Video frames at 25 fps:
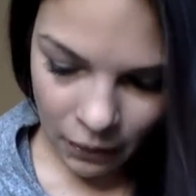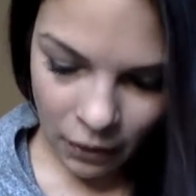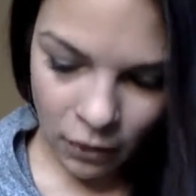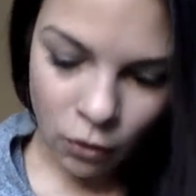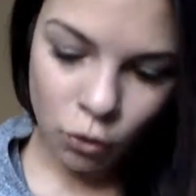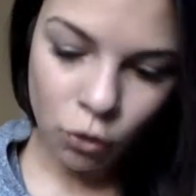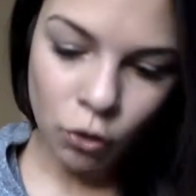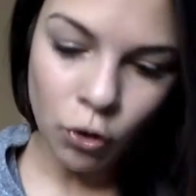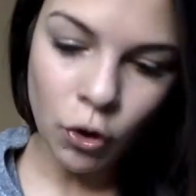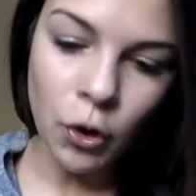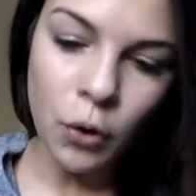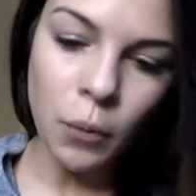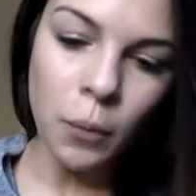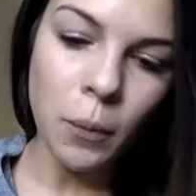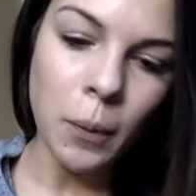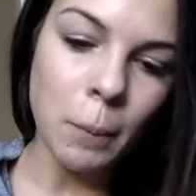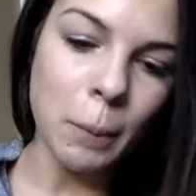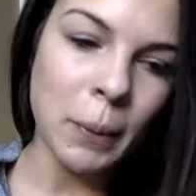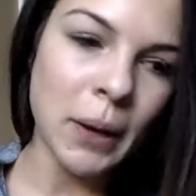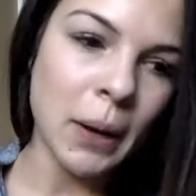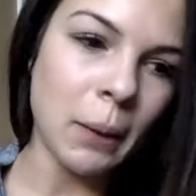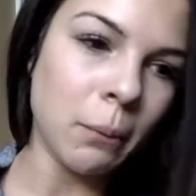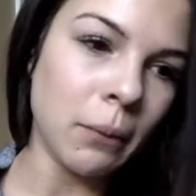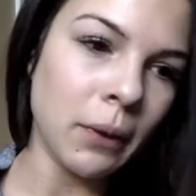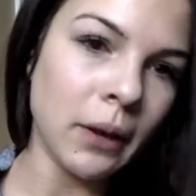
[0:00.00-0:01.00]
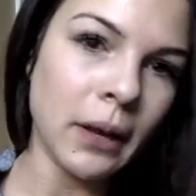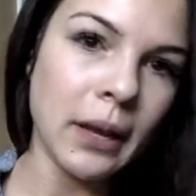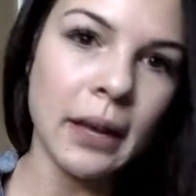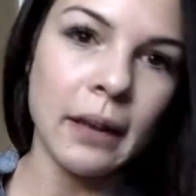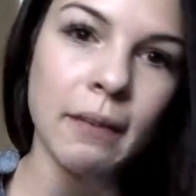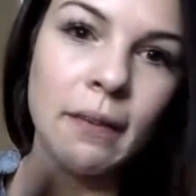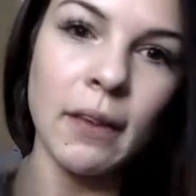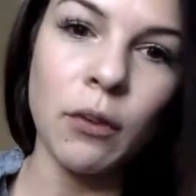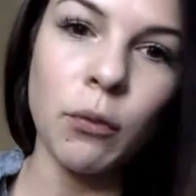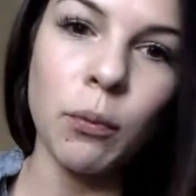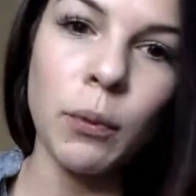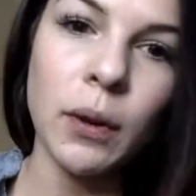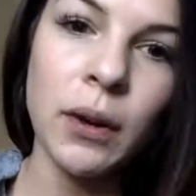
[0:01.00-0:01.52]
So, but I'm looking,
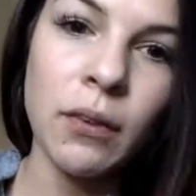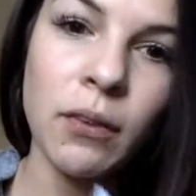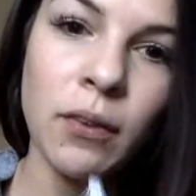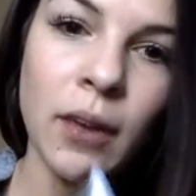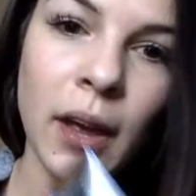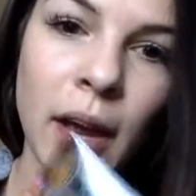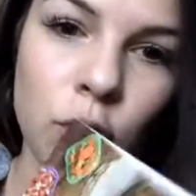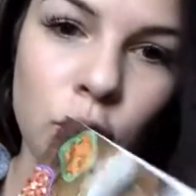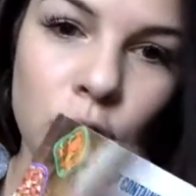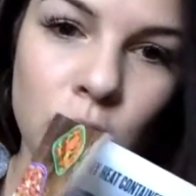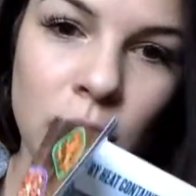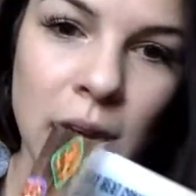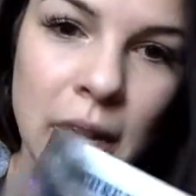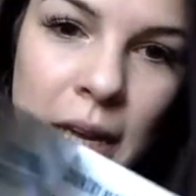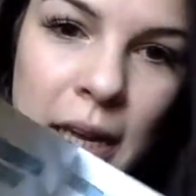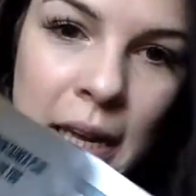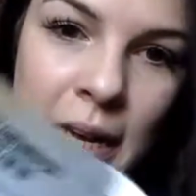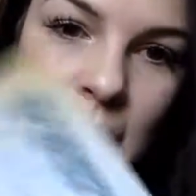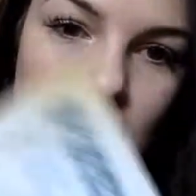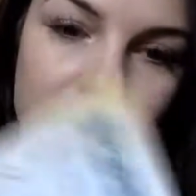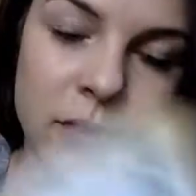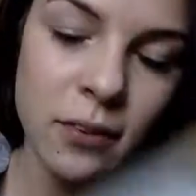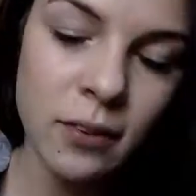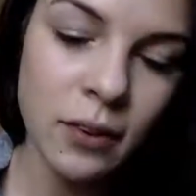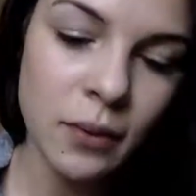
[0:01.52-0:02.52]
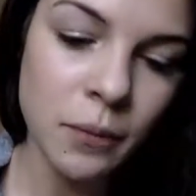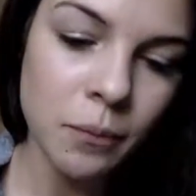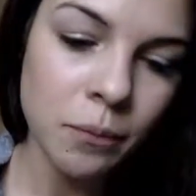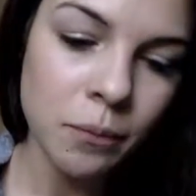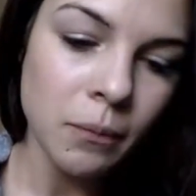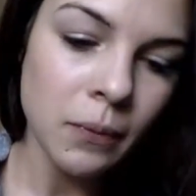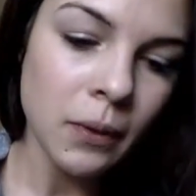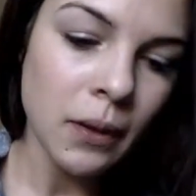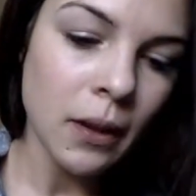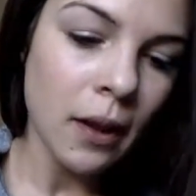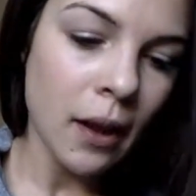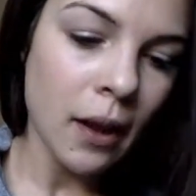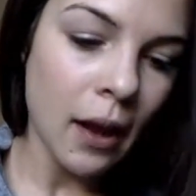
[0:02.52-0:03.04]
this one's Country Heat,
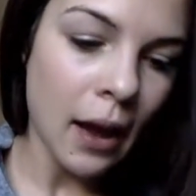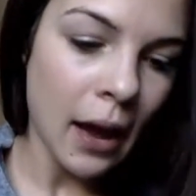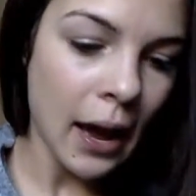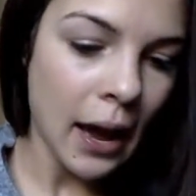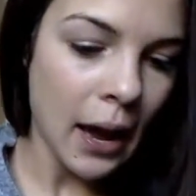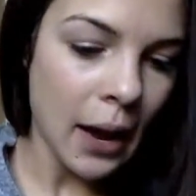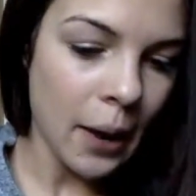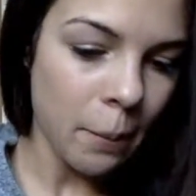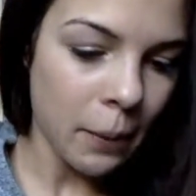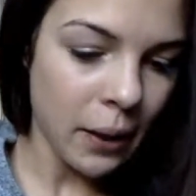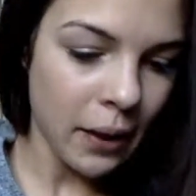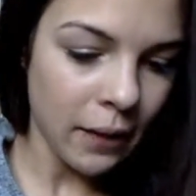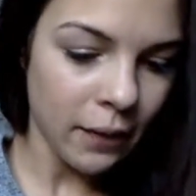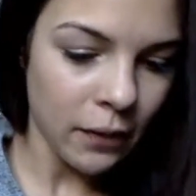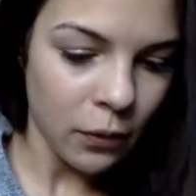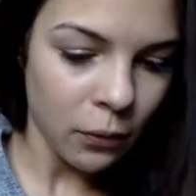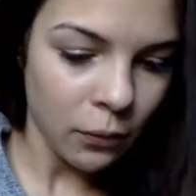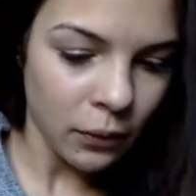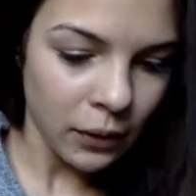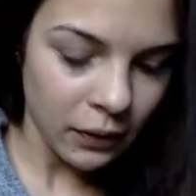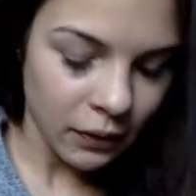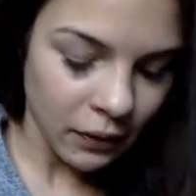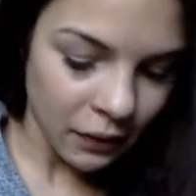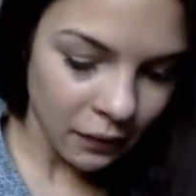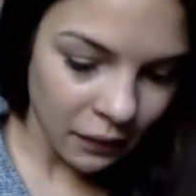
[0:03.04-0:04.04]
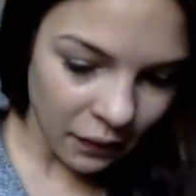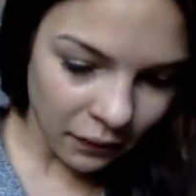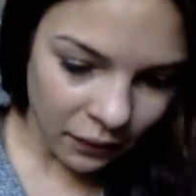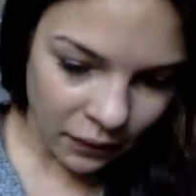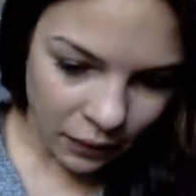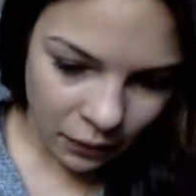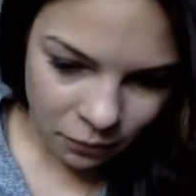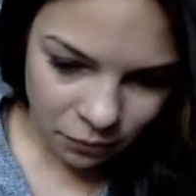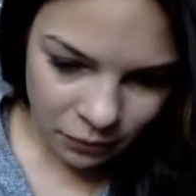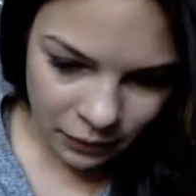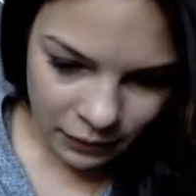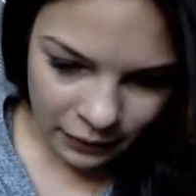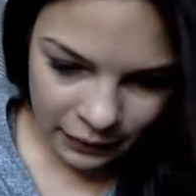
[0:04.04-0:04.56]
and the only thing that they
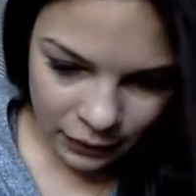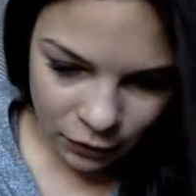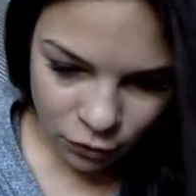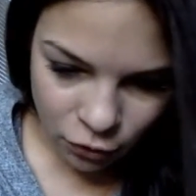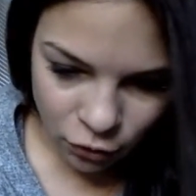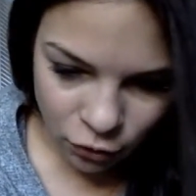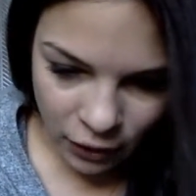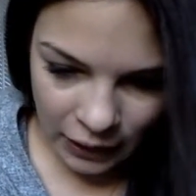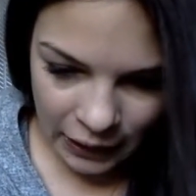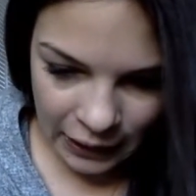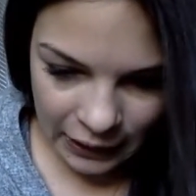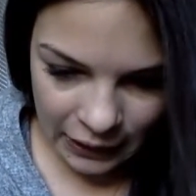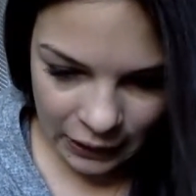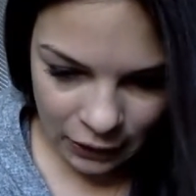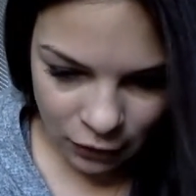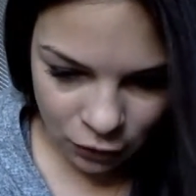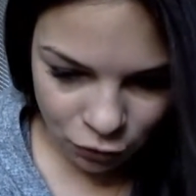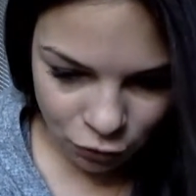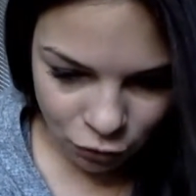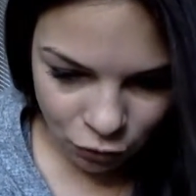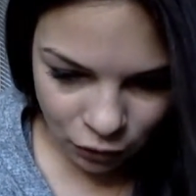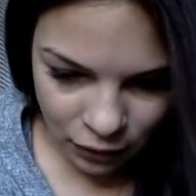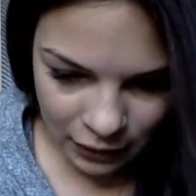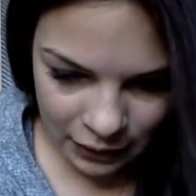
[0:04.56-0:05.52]
really change